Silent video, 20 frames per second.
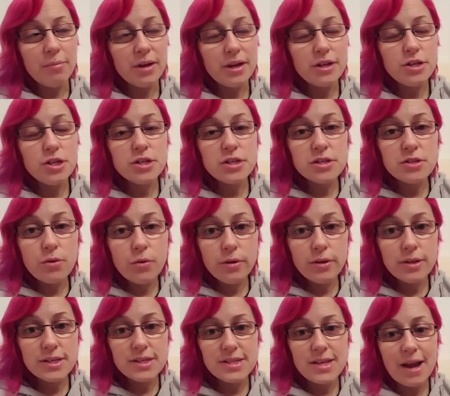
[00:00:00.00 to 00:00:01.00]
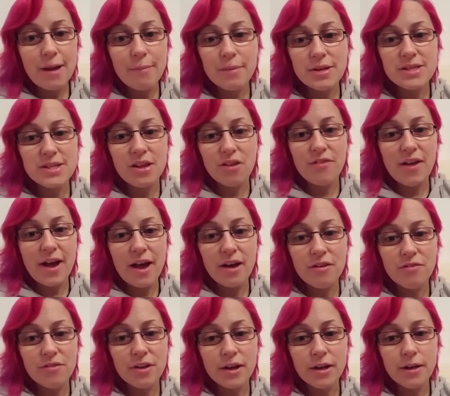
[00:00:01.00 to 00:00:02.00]
but I just couldn't snap myself out
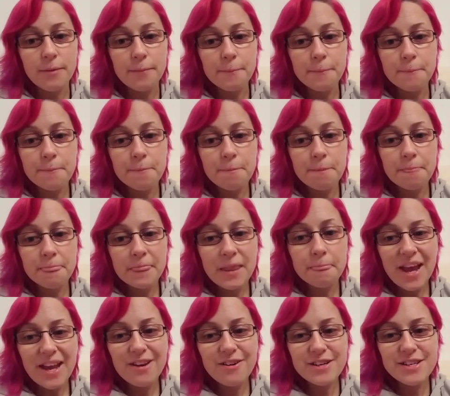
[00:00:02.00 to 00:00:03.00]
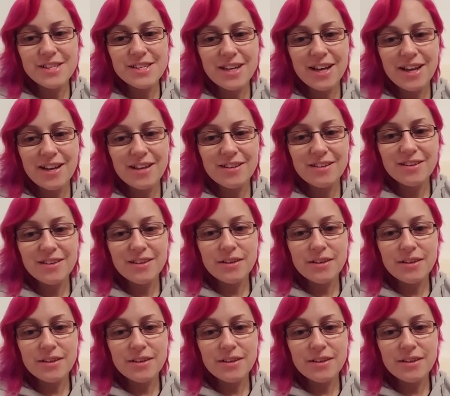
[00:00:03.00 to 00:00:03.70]
of it. Hey, Krista.